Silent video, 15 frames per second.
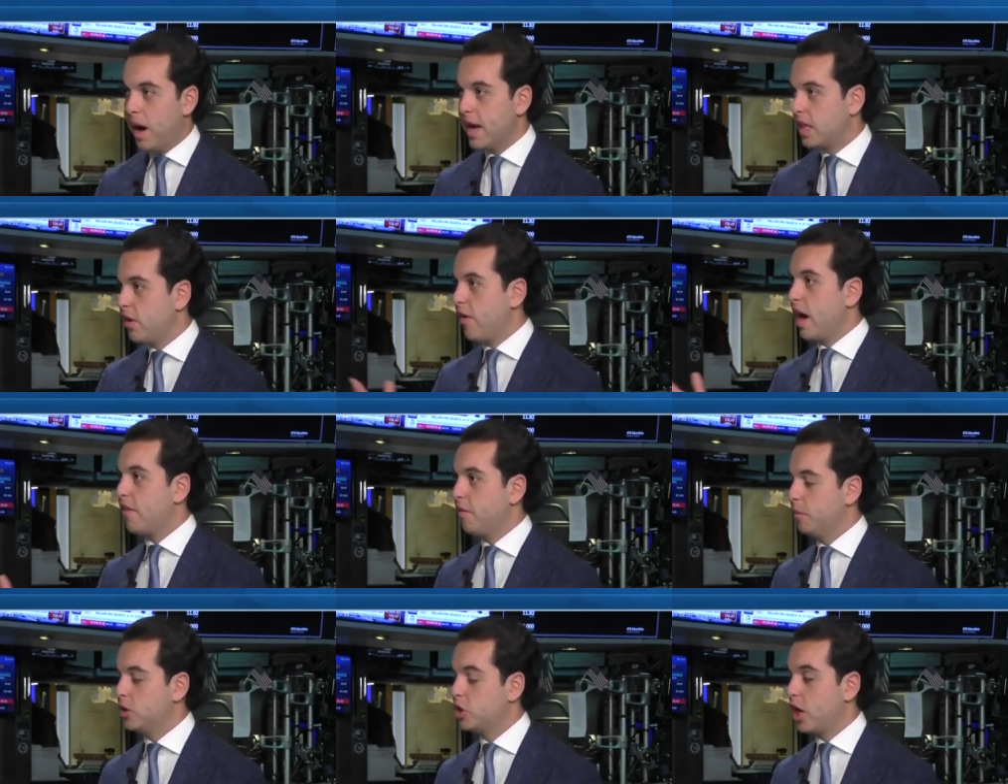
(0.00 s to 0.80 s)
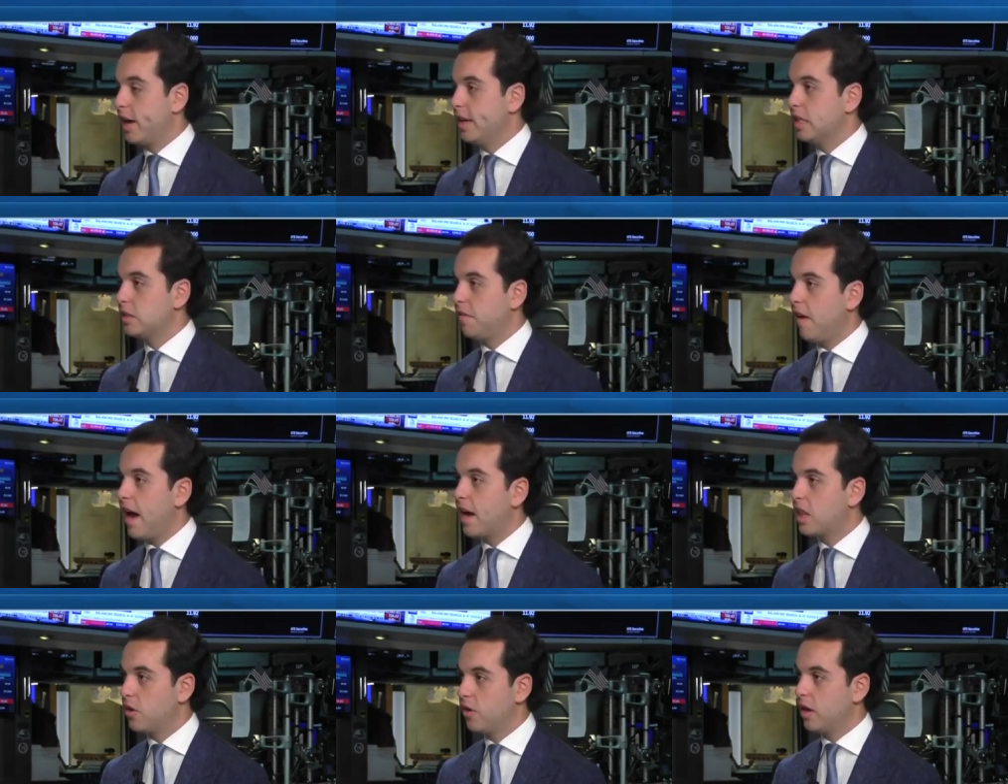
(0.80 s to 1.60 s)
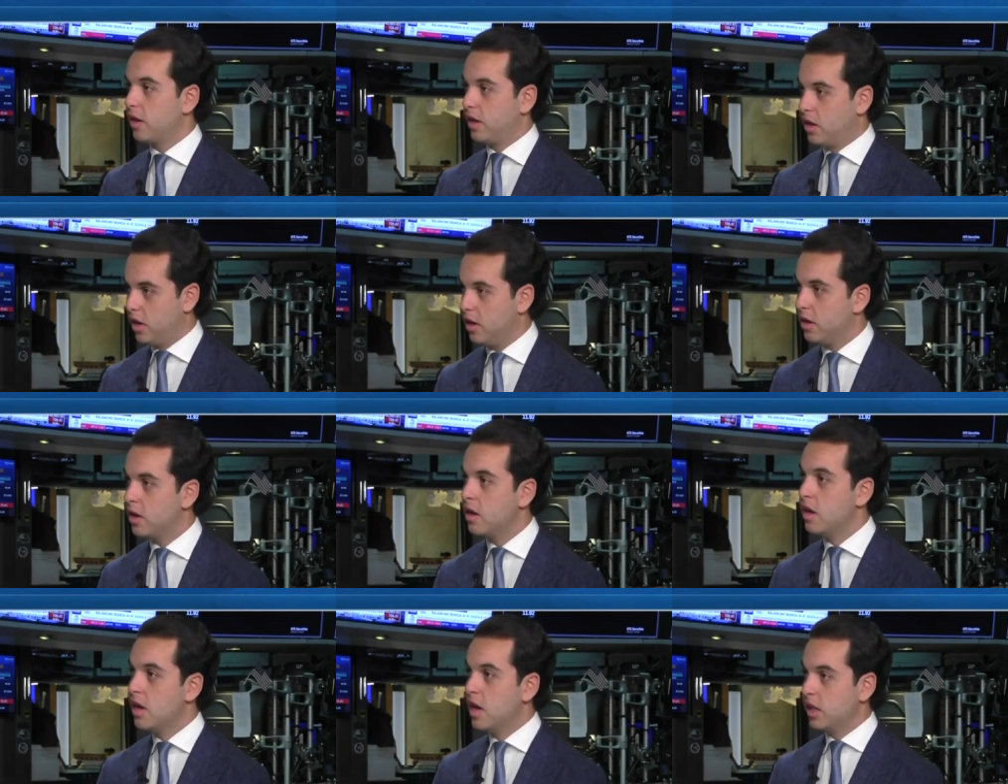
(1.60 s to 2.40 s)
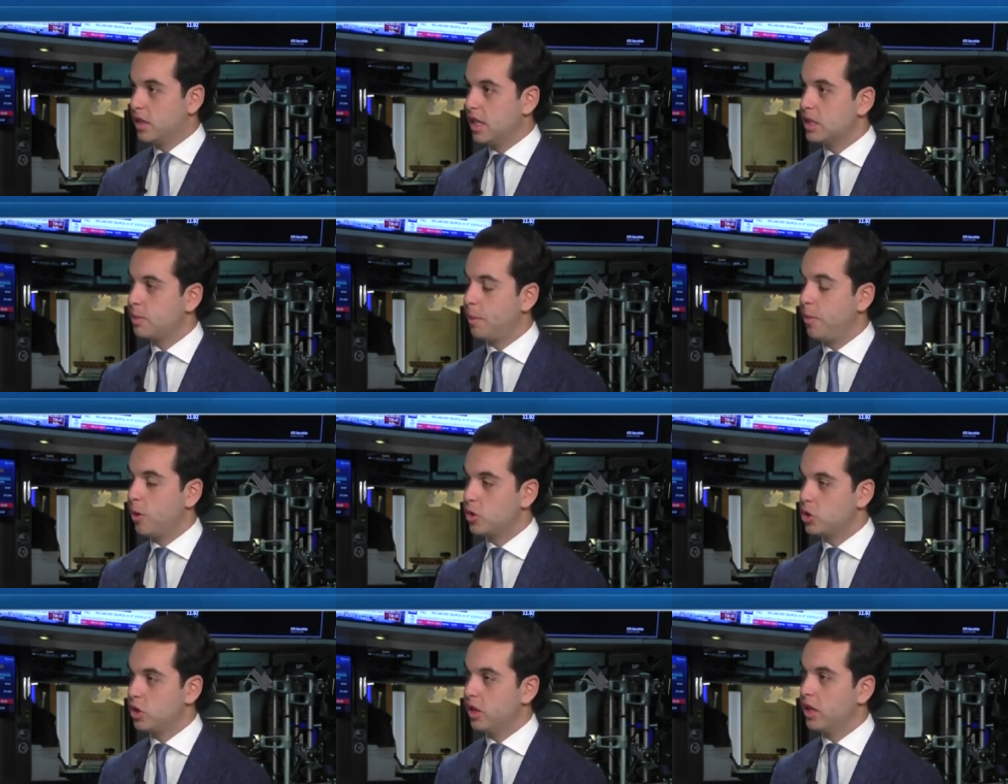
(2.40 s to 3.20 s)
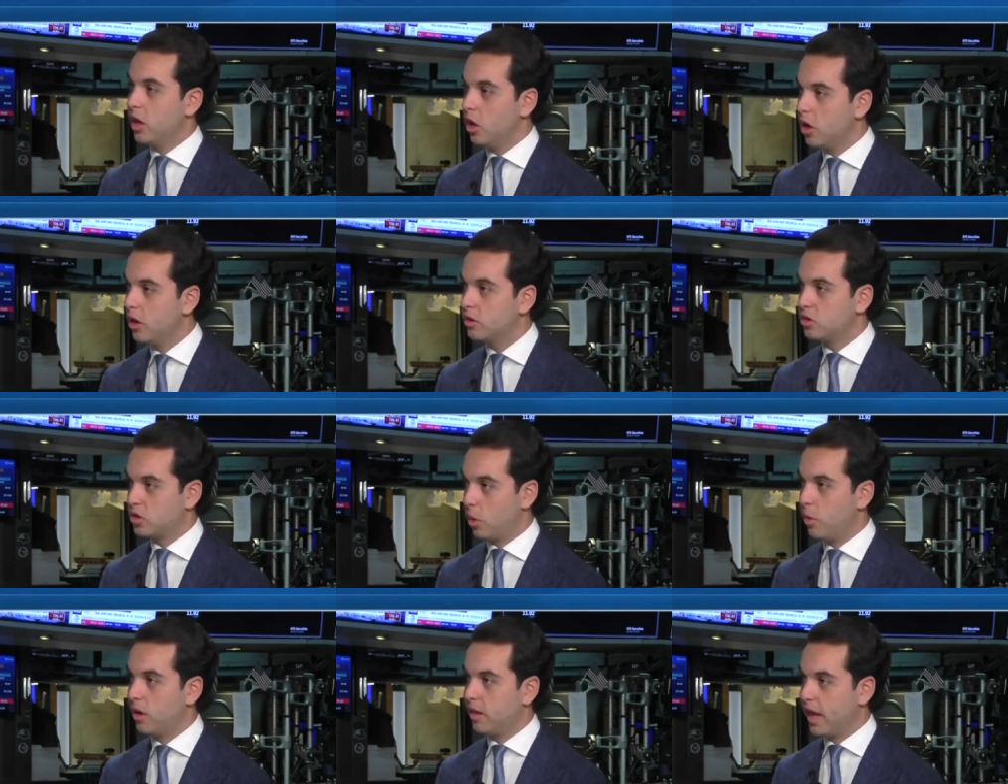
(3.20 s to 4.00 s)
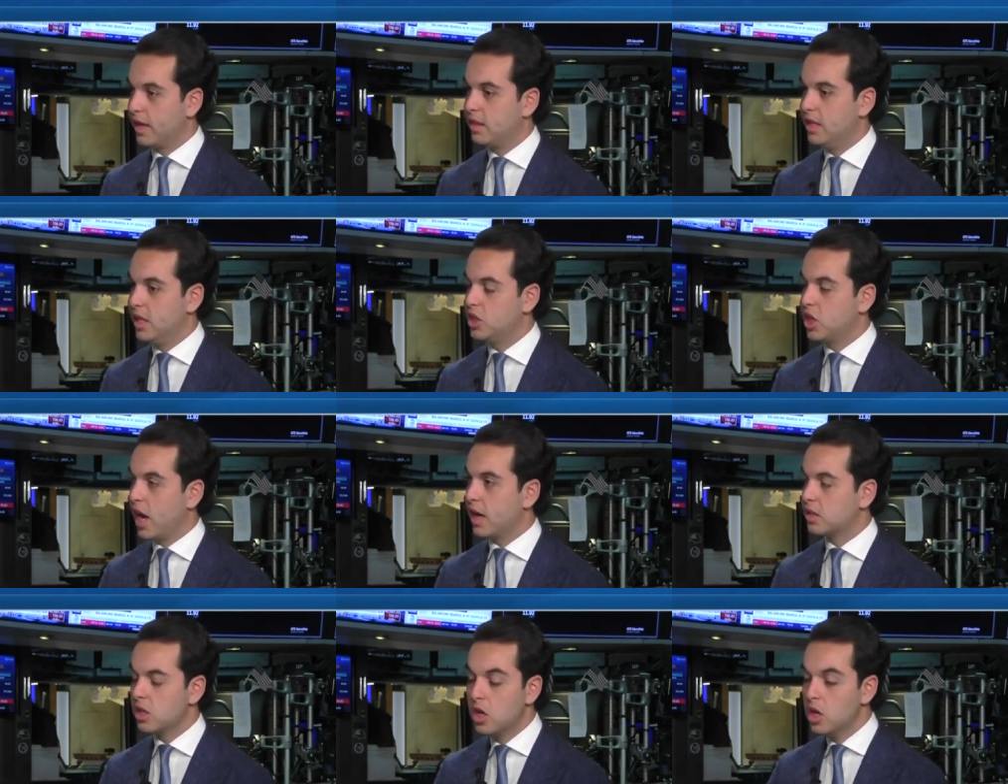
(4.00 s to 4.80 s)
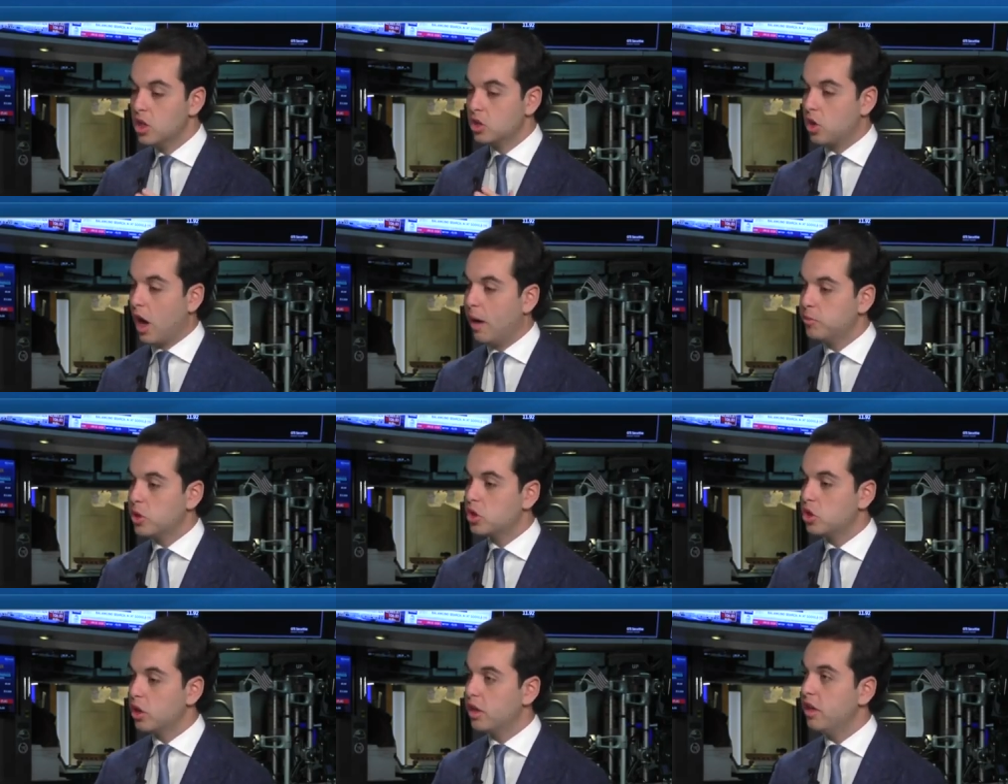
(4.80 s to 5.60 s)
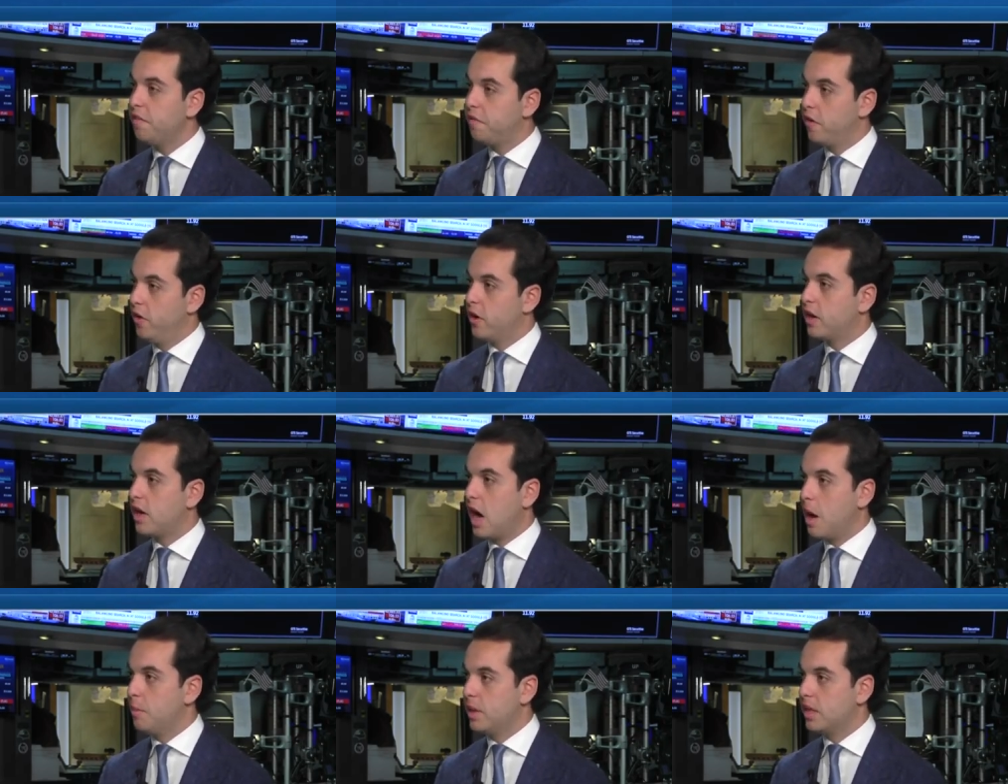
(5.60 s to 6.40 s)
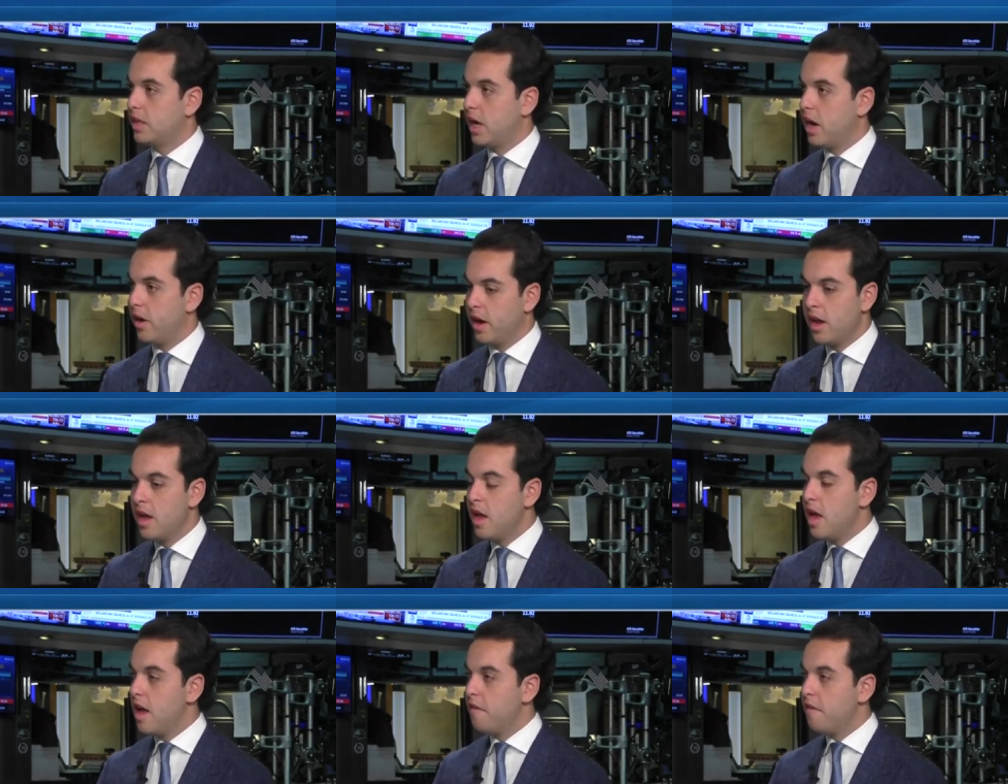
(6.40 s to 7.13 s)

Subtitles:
buy direct from a Chinese factory could disproportionately hurt someone like TJX. So I'm just looking for their commentary.